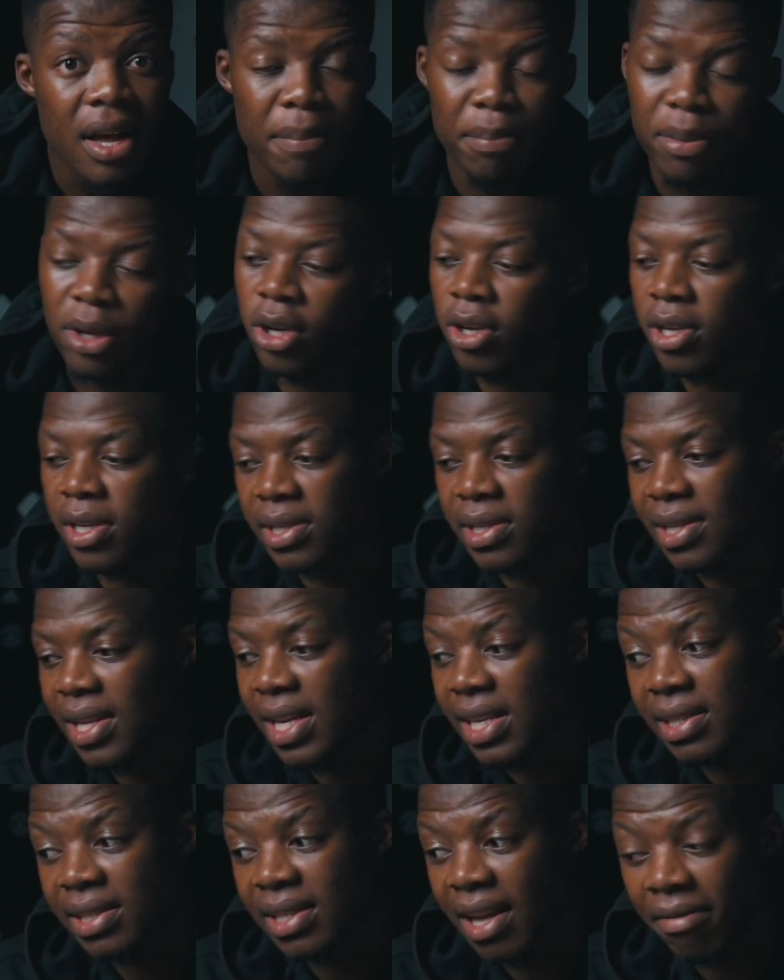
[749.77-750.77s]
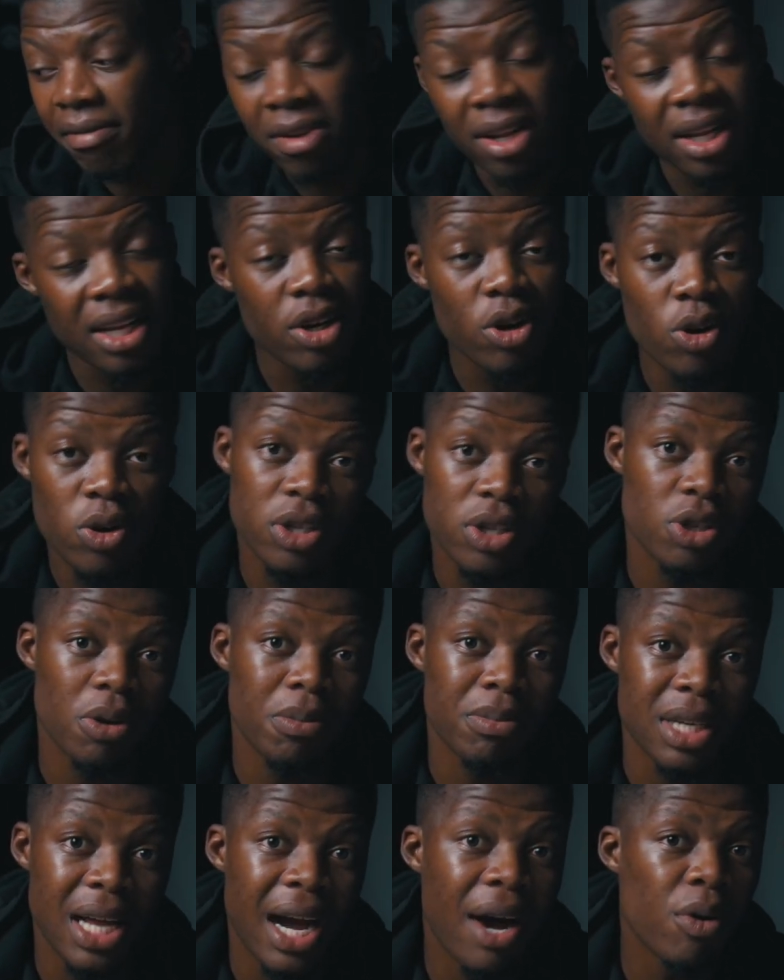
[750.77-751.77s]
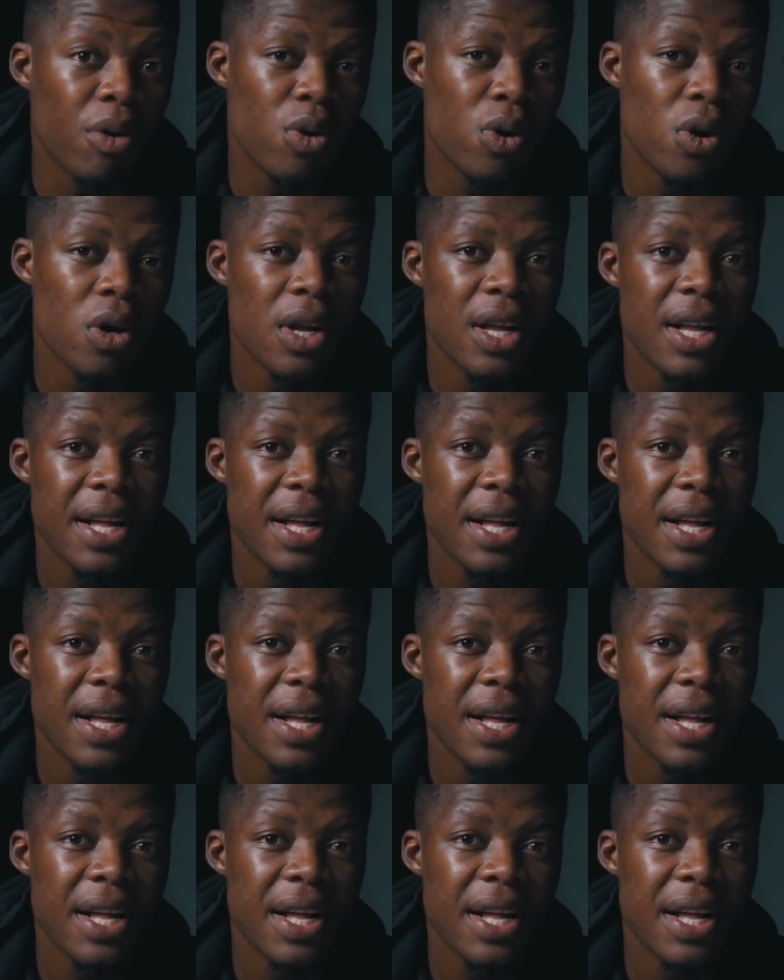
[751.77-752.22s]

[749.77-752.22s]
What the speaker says: because there's definitely Kulisho Mdau,